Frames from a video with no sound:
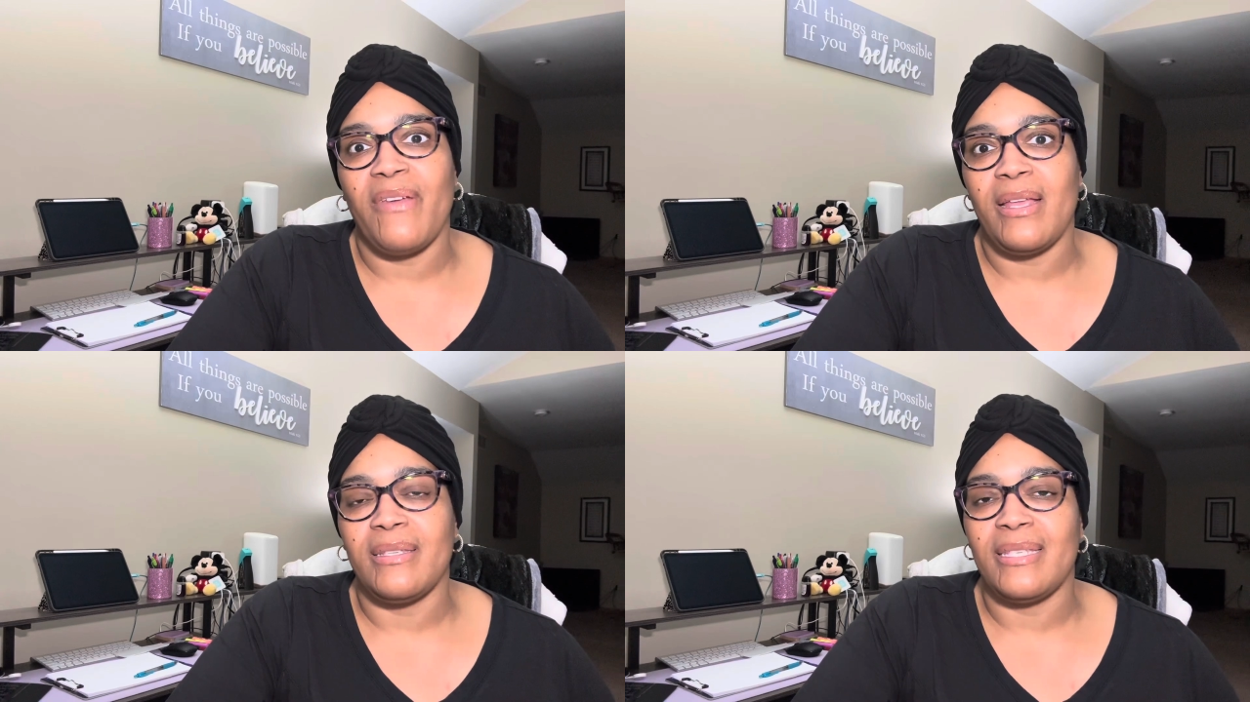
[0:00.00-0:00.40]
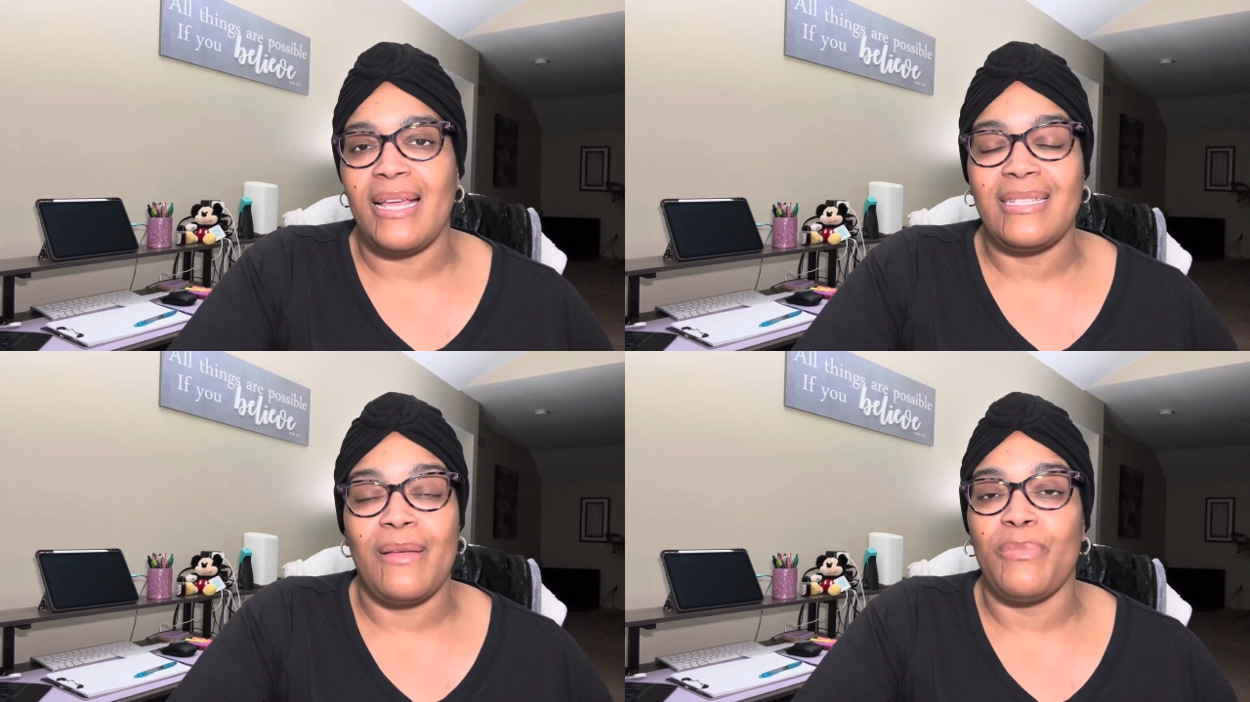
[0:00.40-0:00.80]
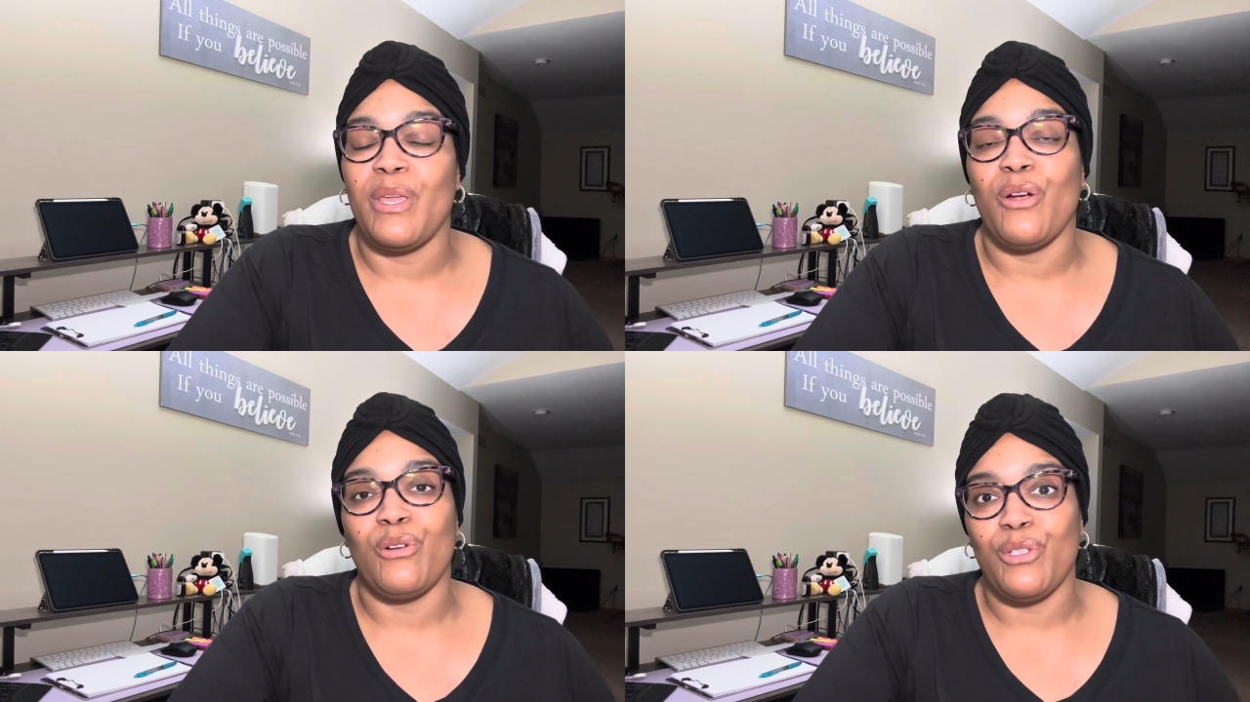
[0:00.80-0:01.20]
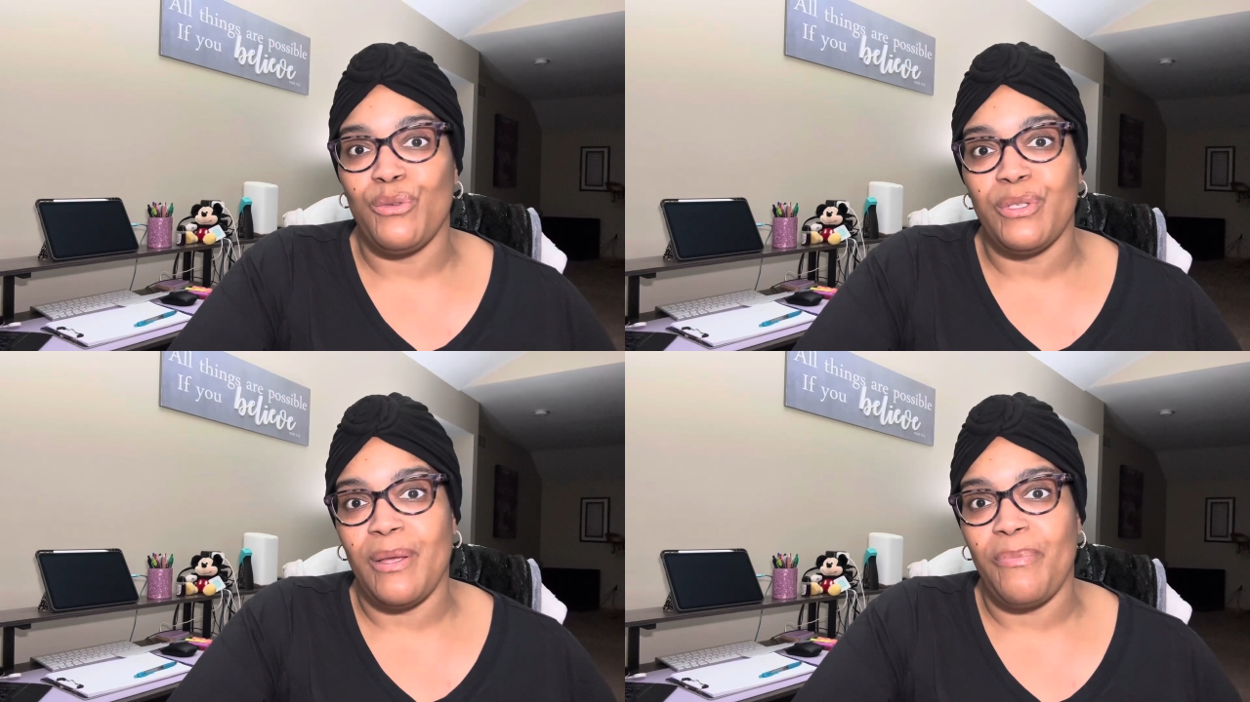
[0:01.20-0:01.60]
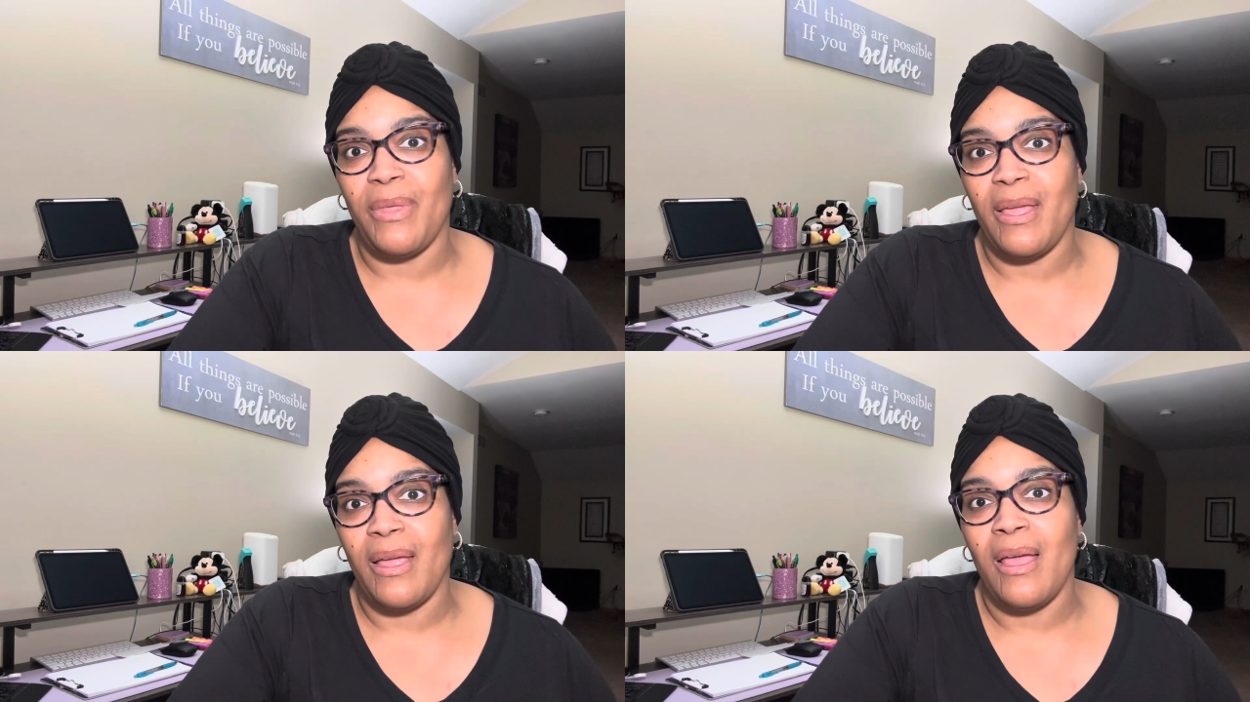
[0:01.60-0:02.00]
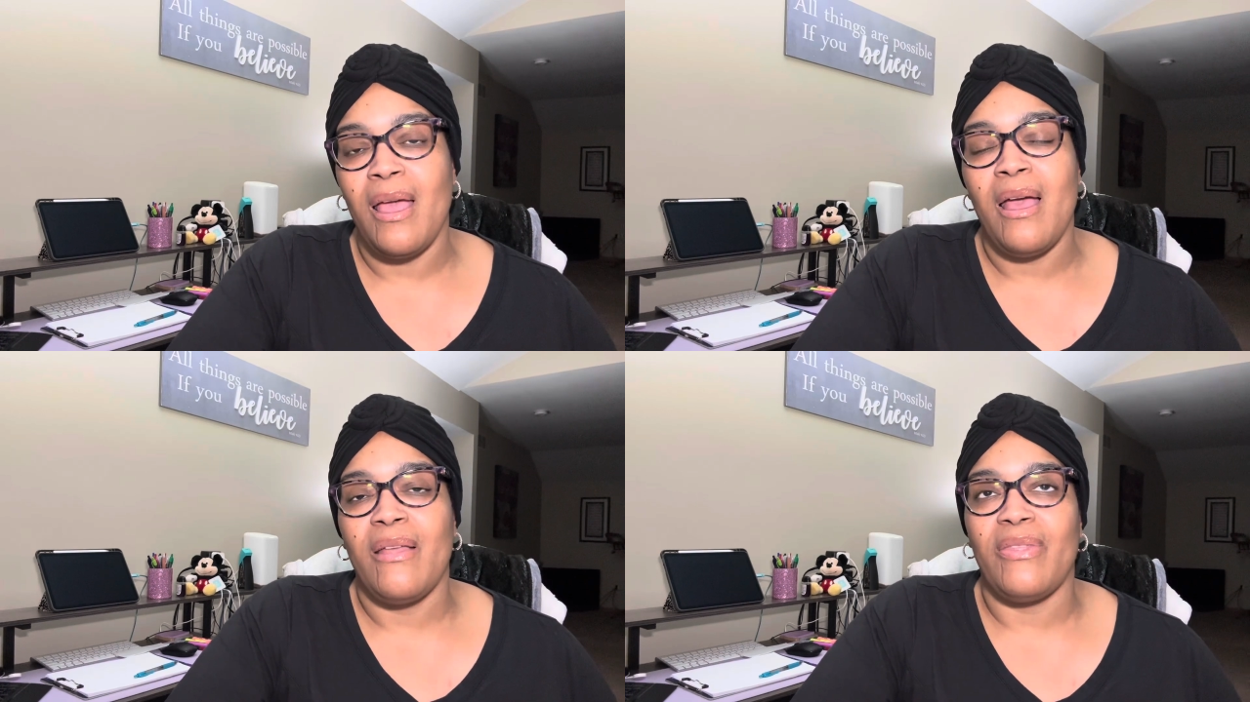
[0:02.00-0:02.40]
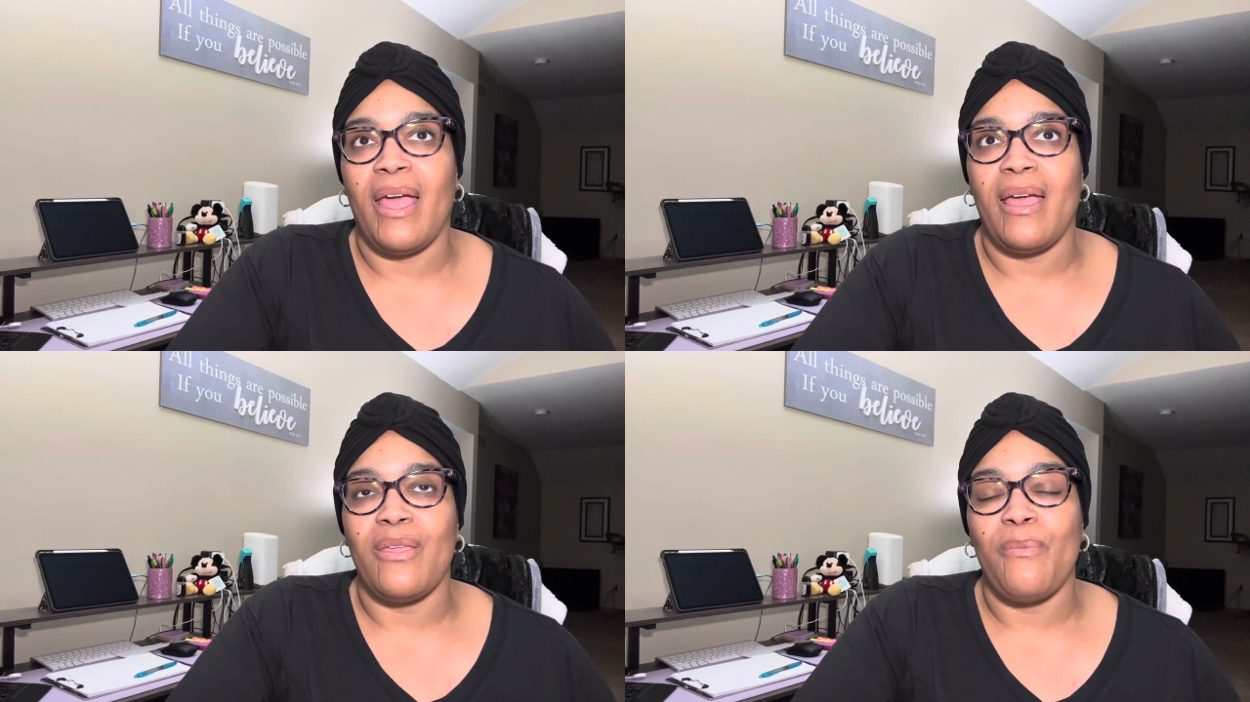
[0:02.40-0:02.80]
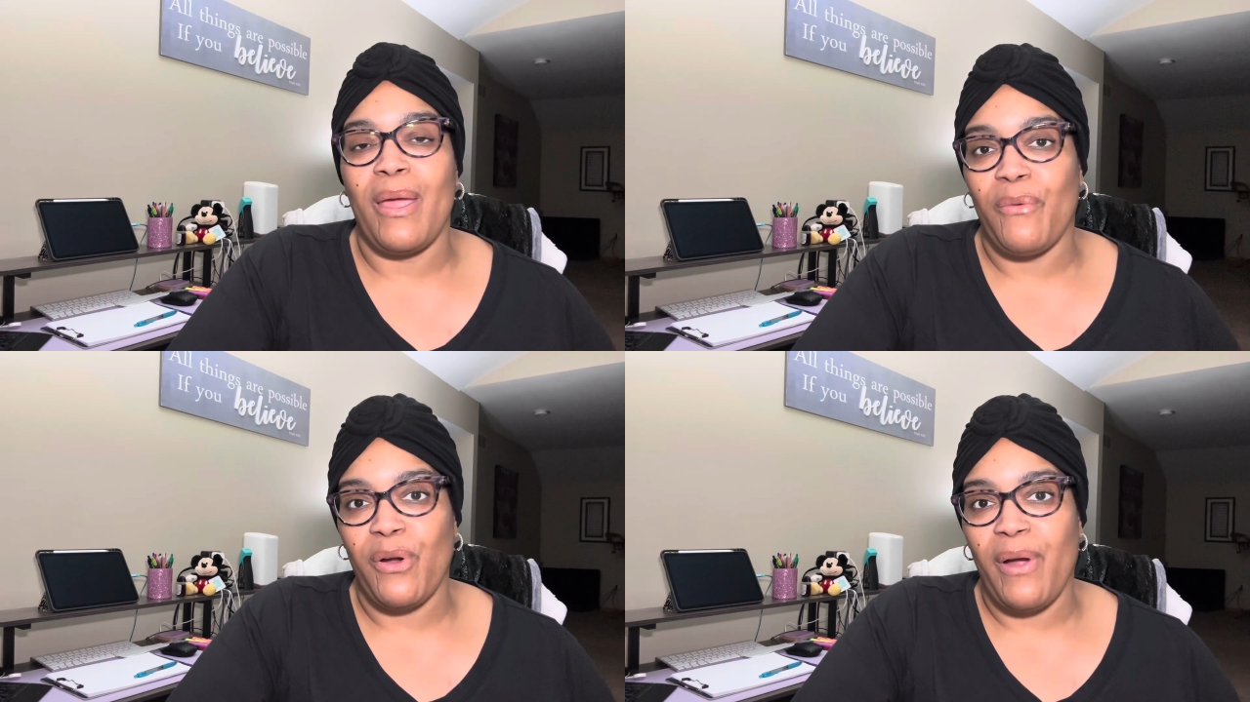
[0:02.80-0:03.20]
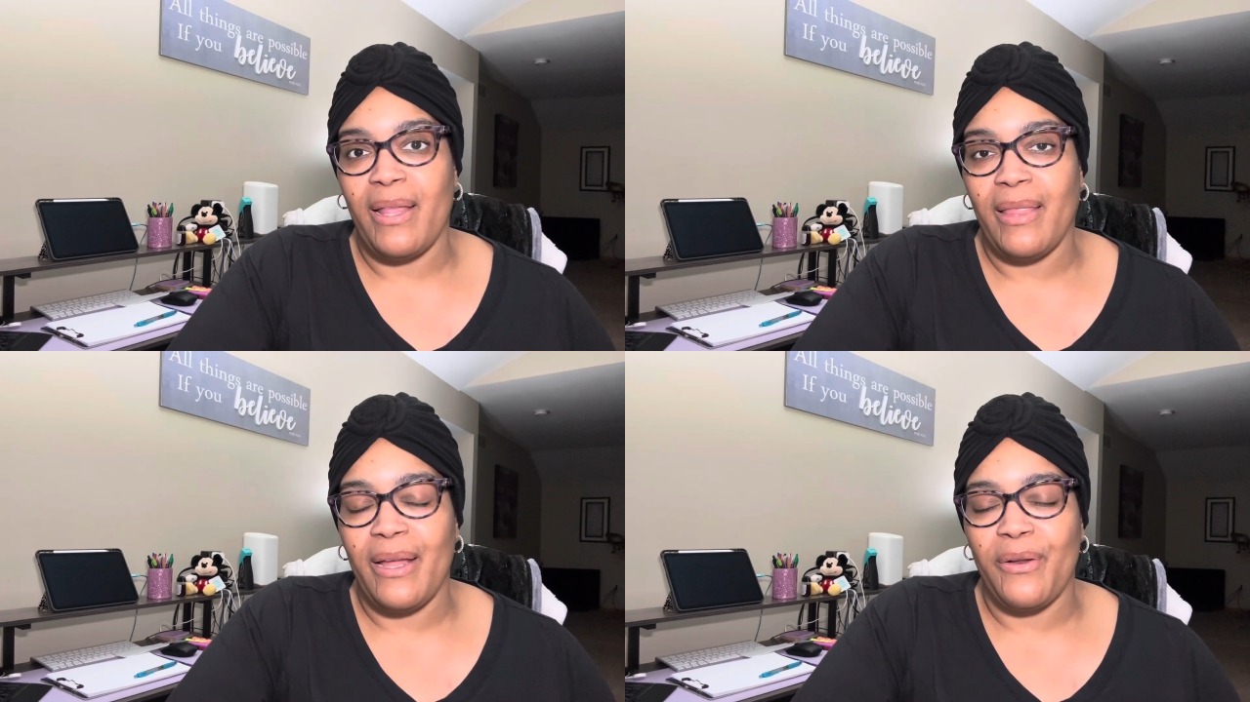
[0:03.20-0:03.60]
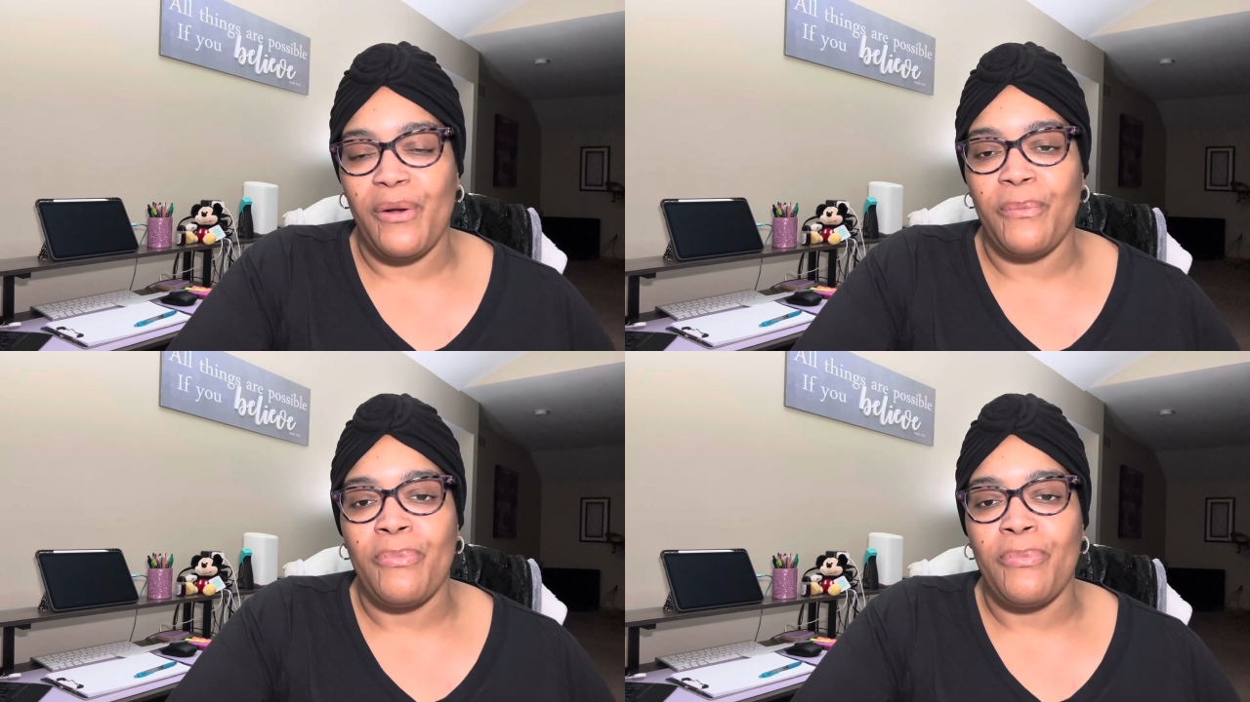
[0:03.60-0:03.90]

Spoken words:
and say something or do something that you may regret later.